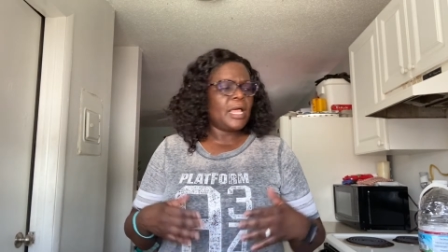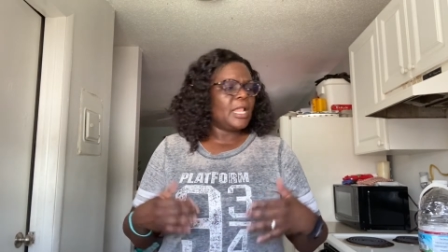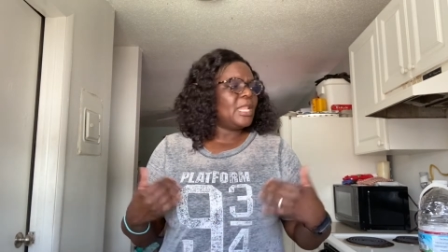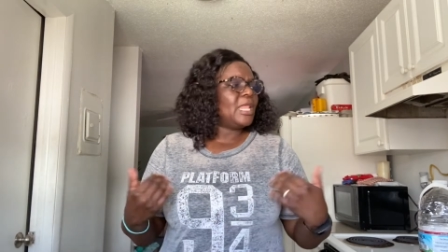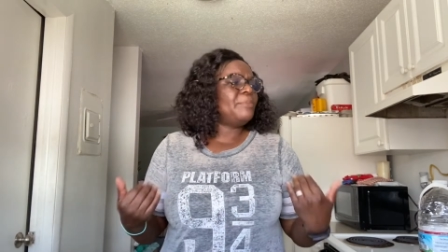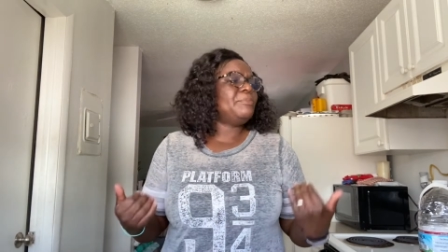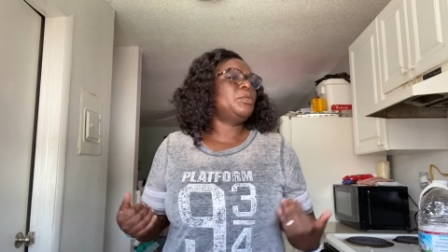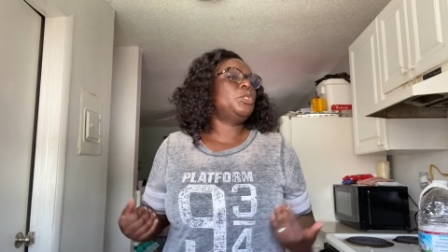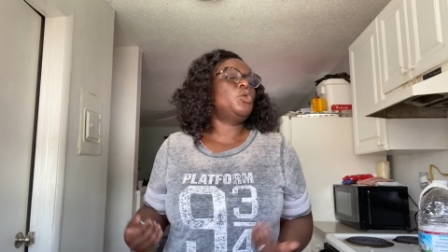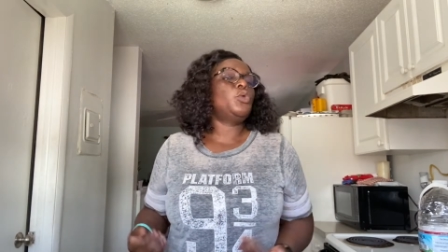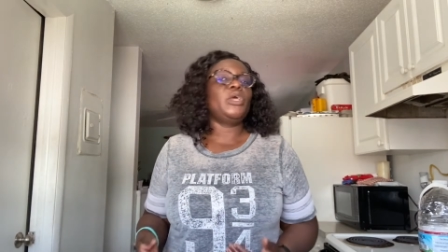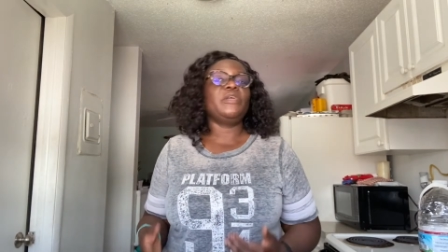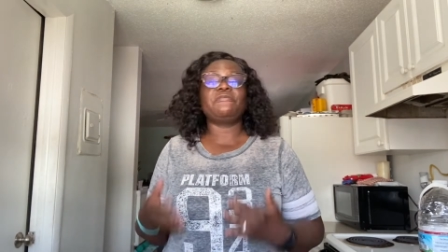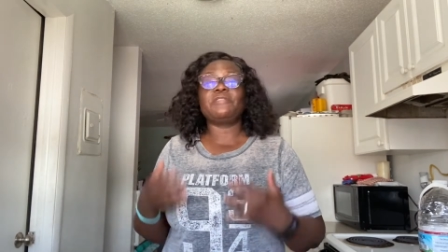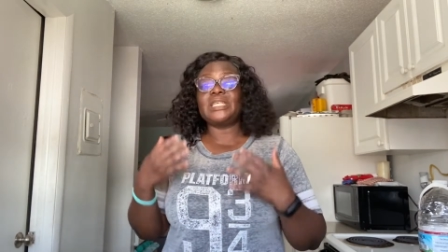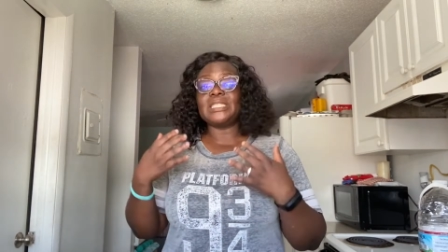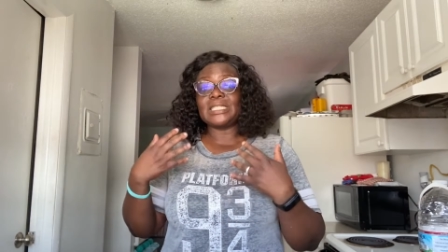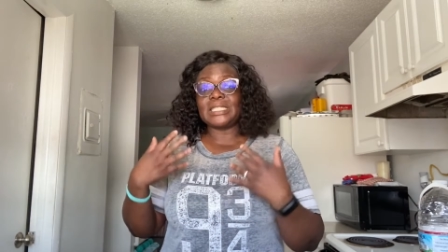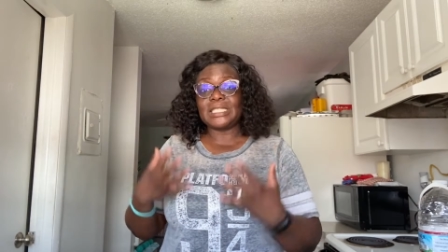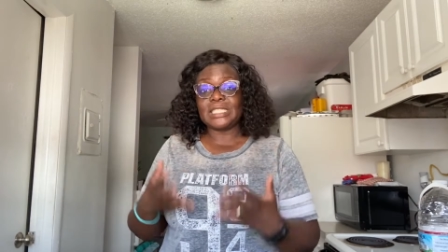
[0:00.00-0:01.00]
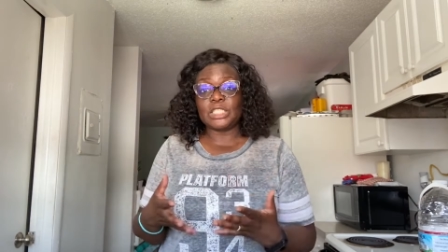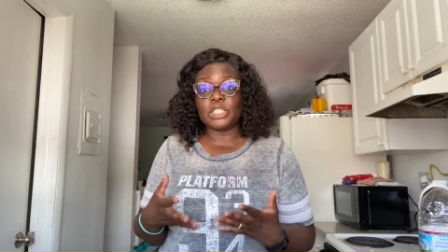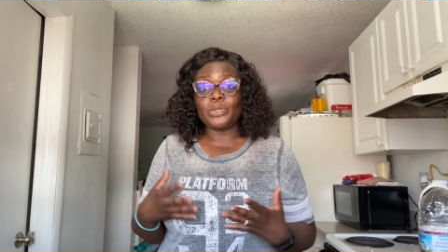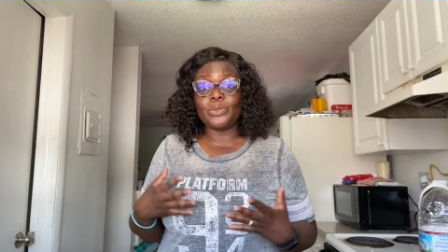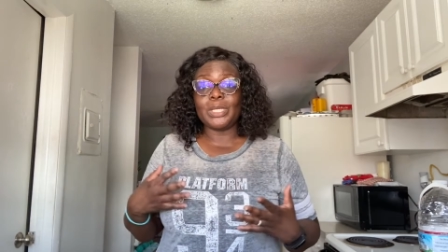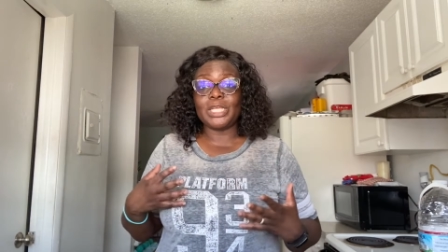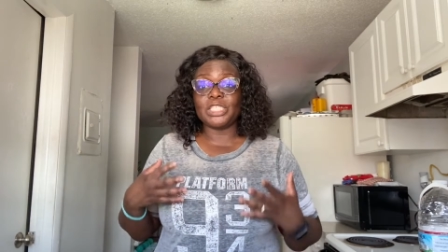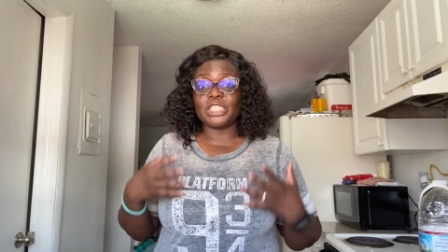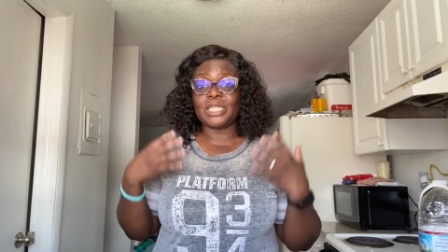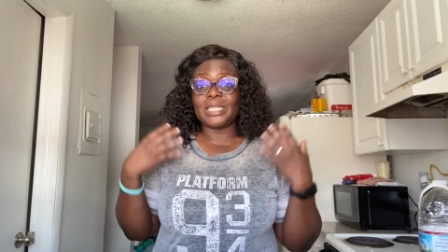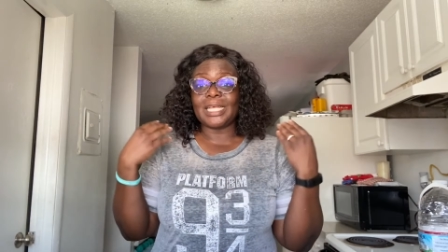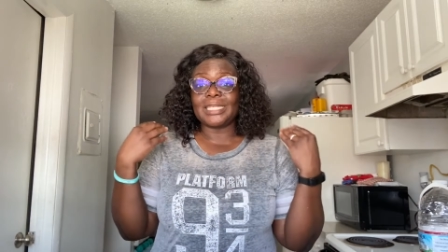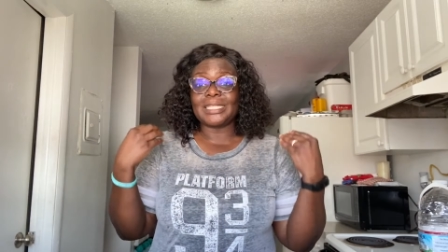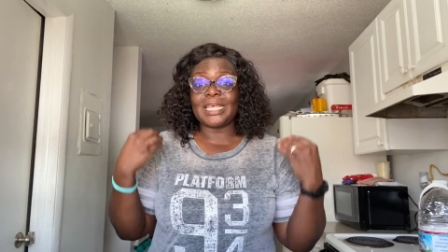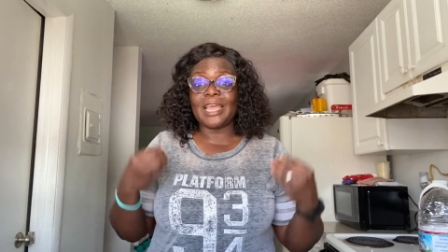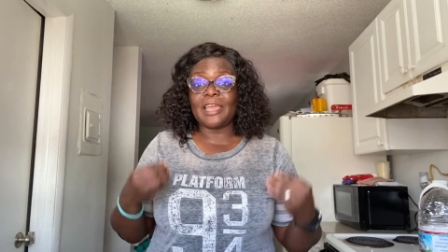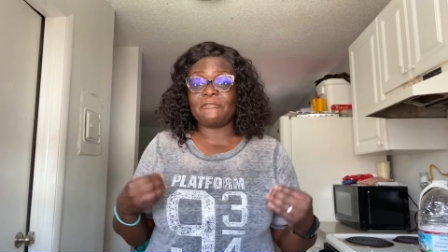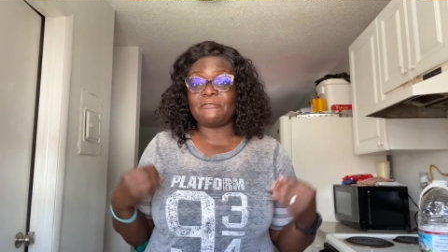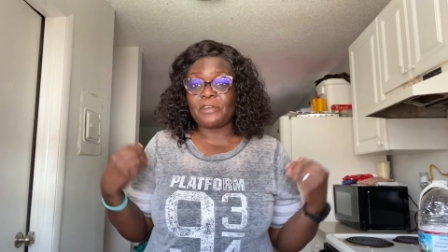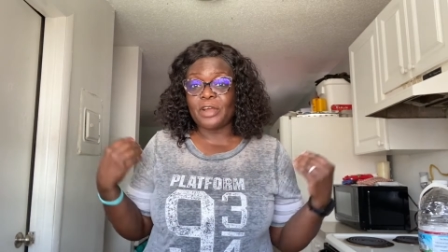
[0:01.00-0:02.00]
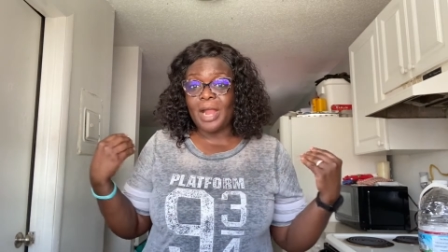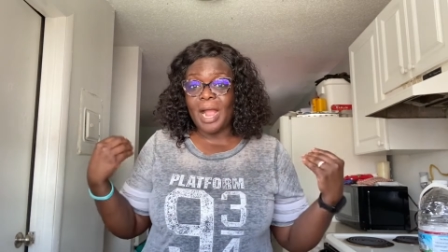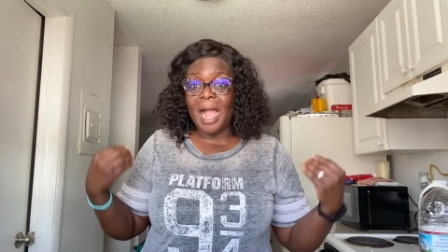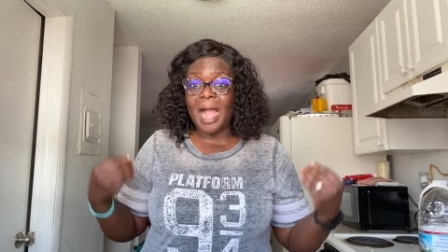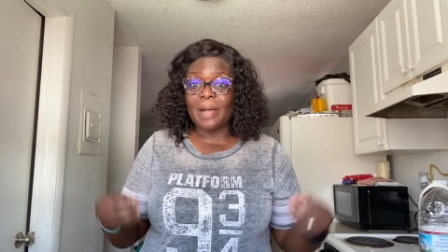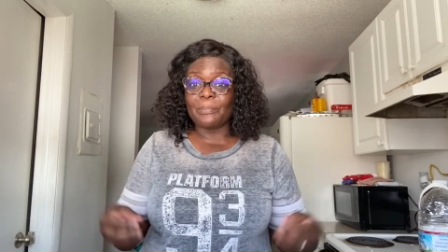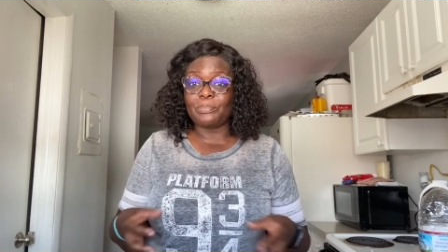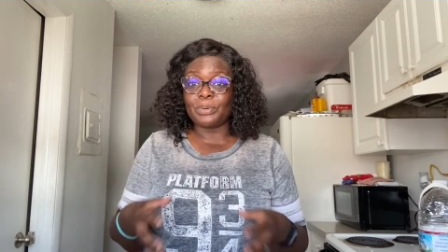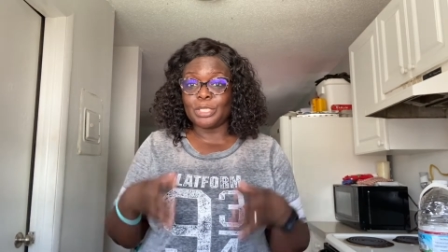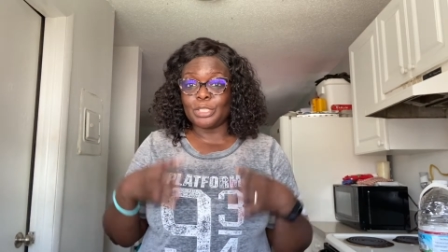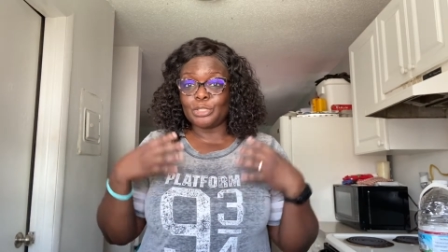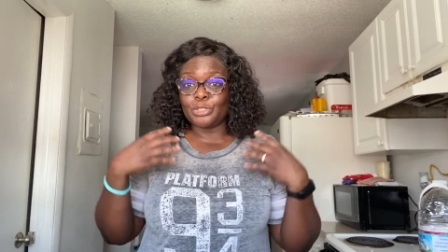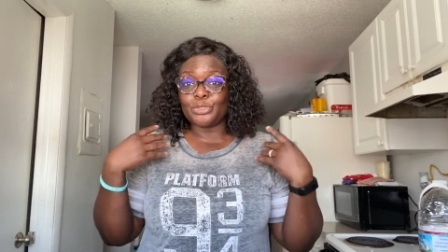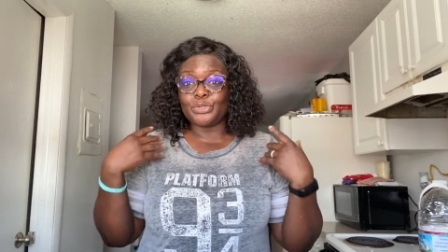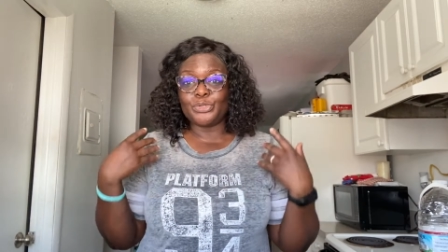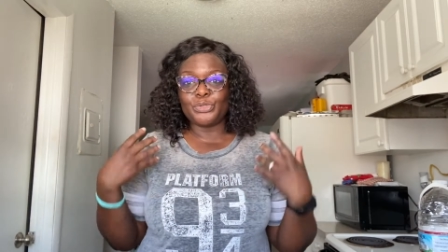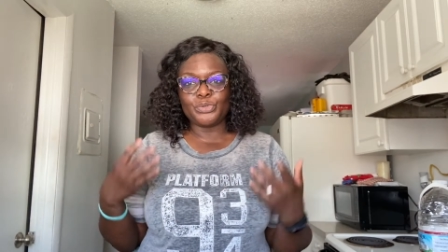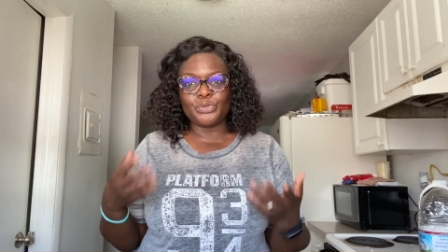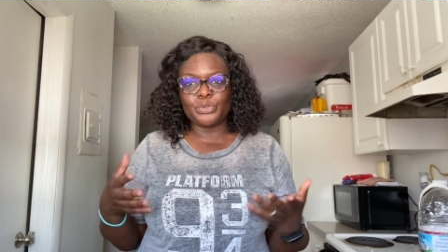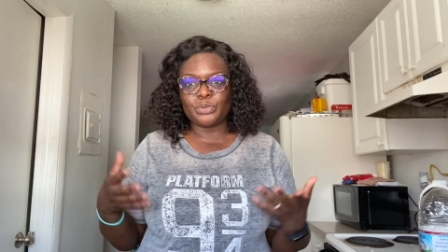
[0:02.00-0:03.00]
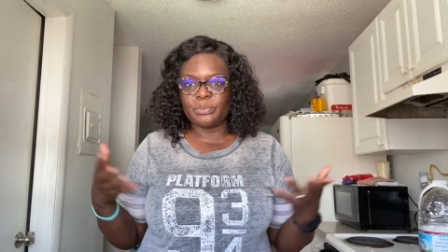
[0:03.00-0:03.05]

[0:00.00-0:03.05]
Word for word: Let me know if this situation has ever happened to you